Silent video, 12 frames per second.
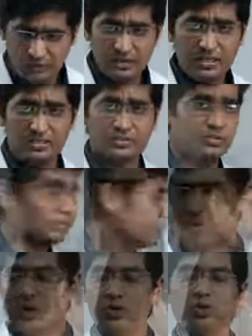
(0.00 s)
figures.
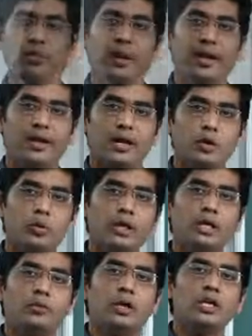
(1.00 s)
So by
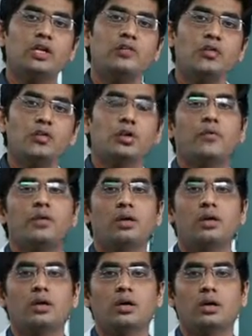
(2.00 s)
doing
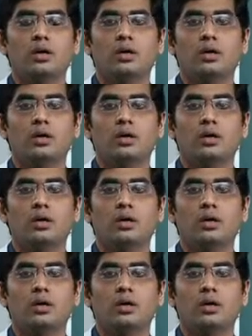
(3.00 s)
24-hour